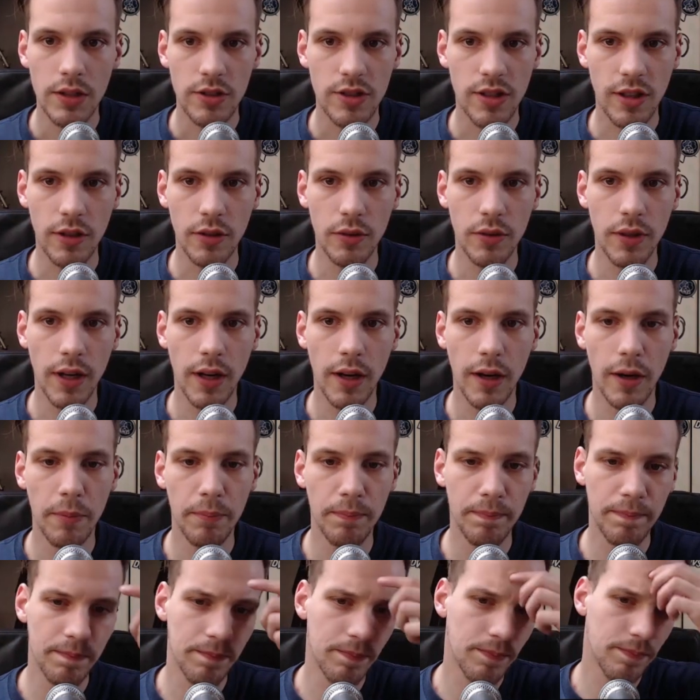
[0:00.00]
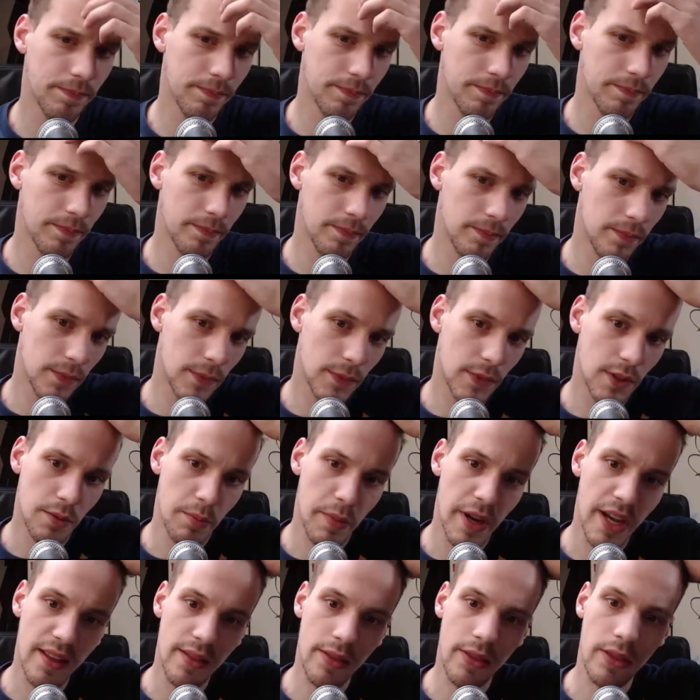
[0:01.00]
So the
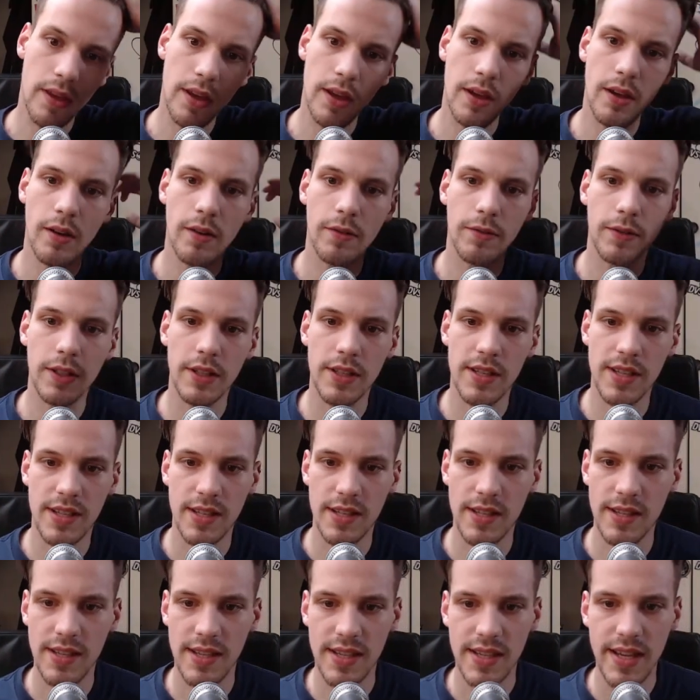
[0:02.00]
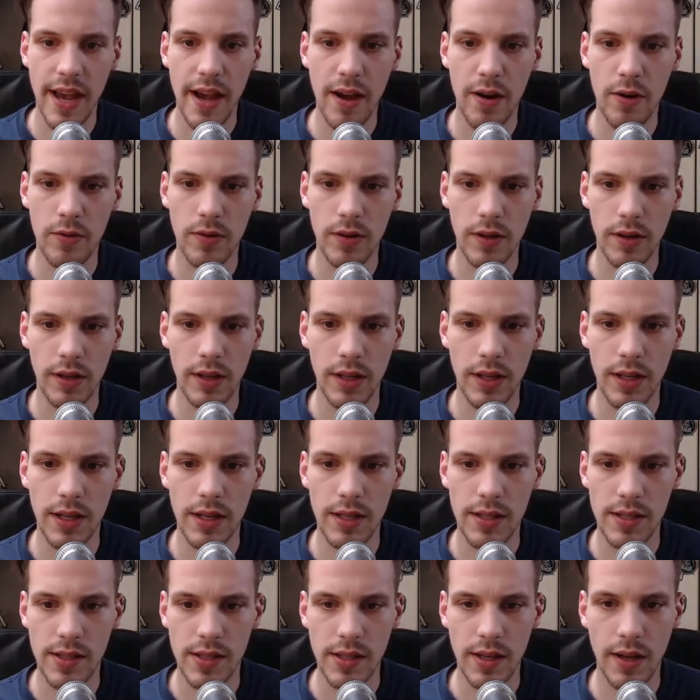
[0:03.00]
main thing of this sound
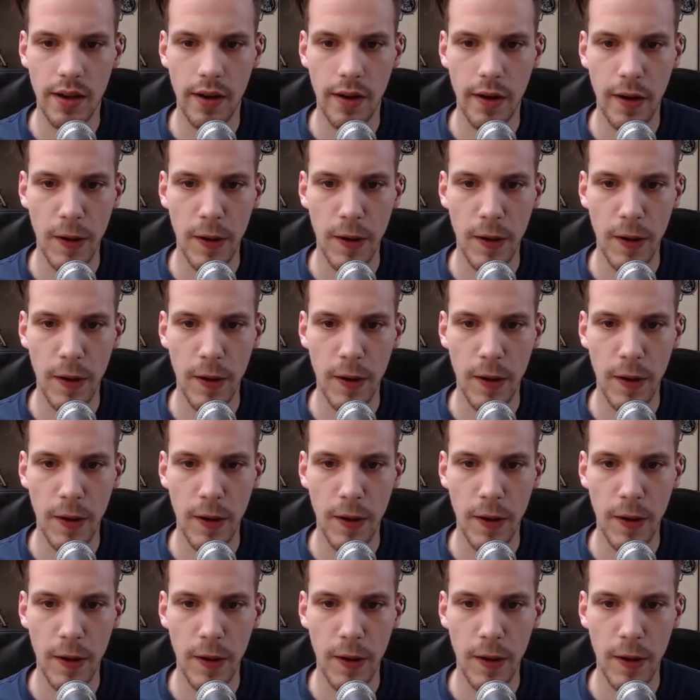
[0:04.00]
is